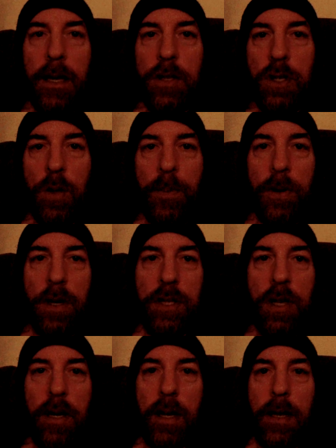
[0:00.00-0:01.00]
it's super
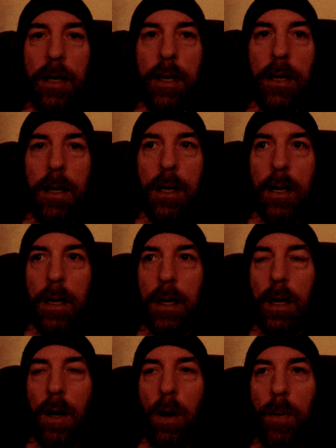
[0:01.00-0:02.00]
exciting,
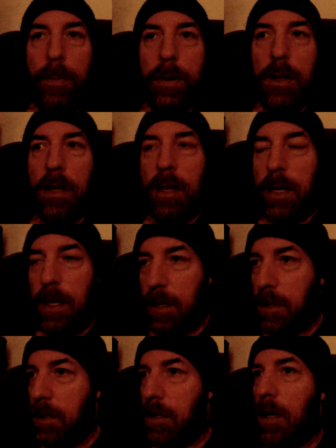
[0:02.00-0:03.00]
you know. But the thing
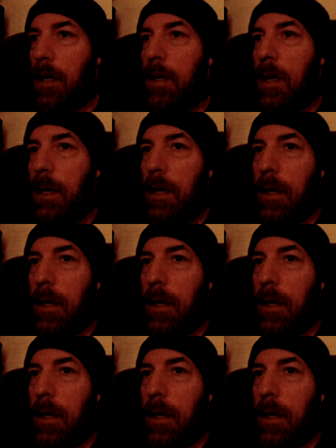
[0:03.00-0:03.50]
is, is like,